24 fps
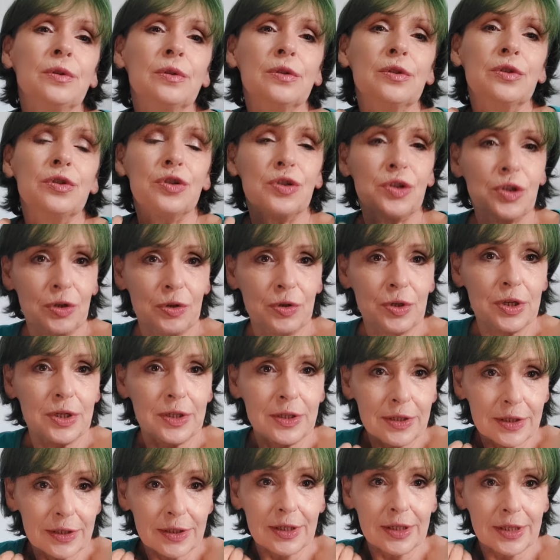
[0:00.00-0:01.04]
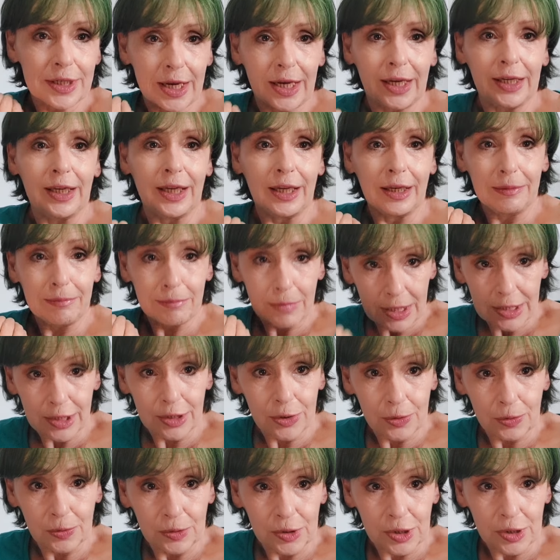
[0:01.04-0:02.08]
students taking
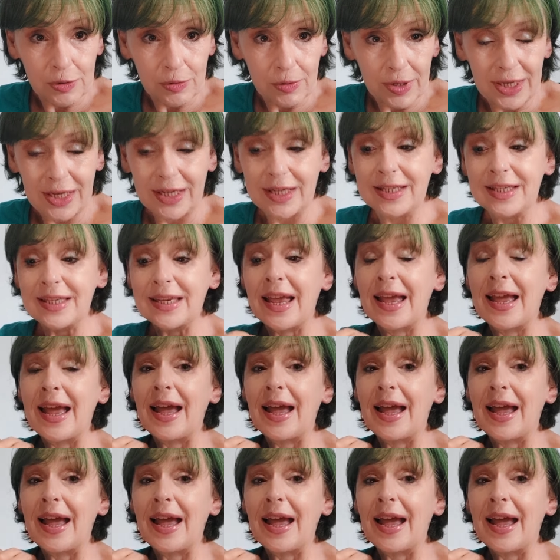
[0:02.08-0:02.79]
medical degrees